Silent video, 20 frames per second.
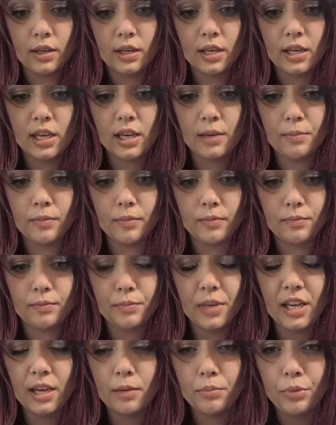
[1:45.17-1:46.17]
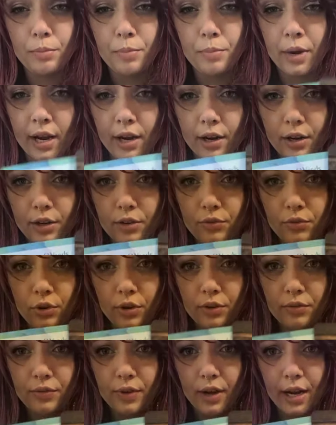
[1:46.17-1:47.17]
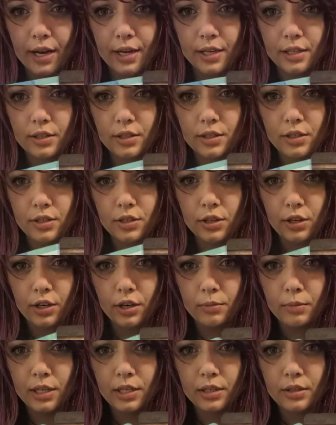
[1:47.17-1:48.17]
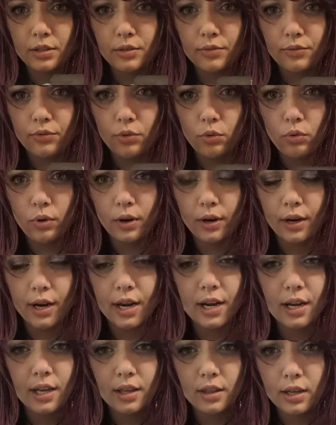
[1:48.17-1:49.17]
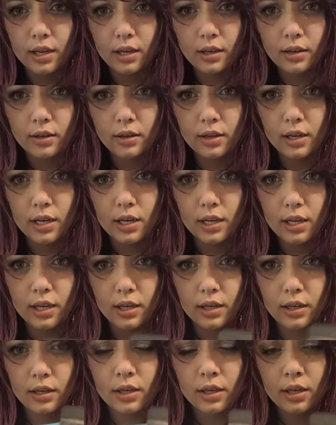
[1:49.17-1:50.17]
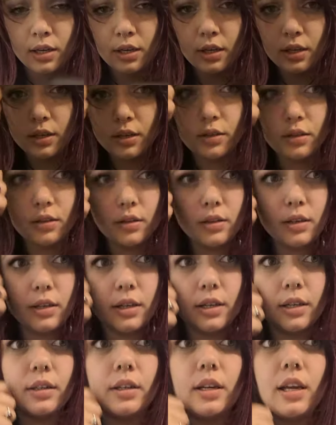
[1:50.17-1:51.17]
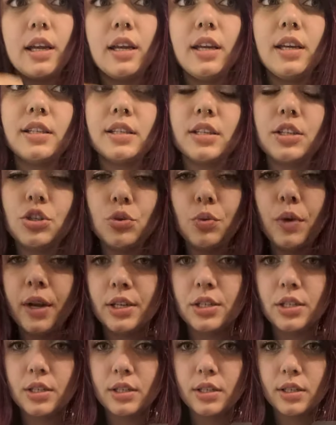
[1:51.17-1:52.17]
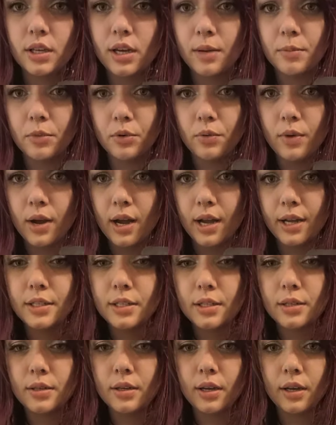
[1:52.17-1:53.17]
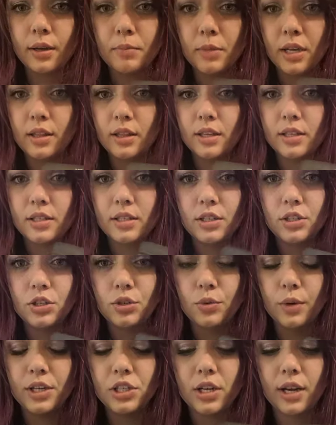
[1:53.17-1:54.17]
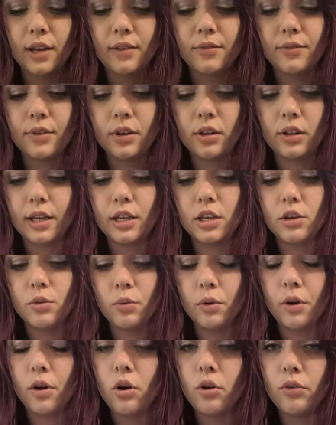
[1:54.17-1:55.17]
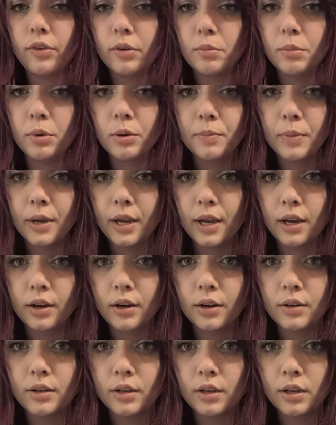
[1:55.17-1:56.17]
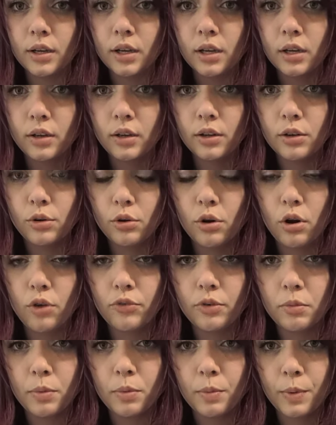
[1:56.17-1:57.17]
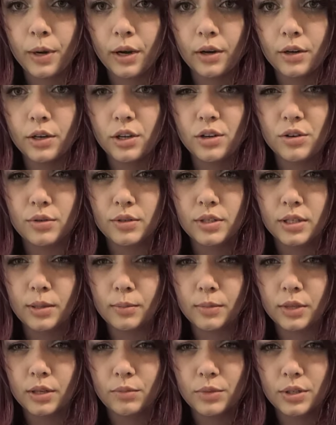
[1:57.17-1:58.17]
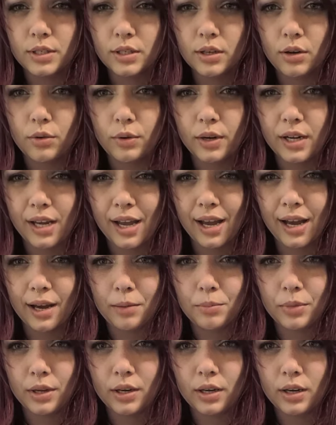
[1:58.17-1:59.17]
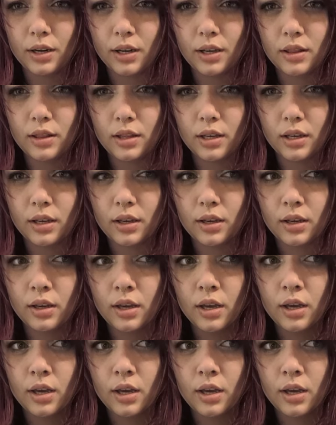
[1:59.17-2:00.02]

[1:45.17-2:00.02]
keep being prepared for a fight, determined for anything, any uh, any situation to come arise. Um, in this situation, I feel like you were over prepared. You were over prepared. You knew something was going to happen, and I think,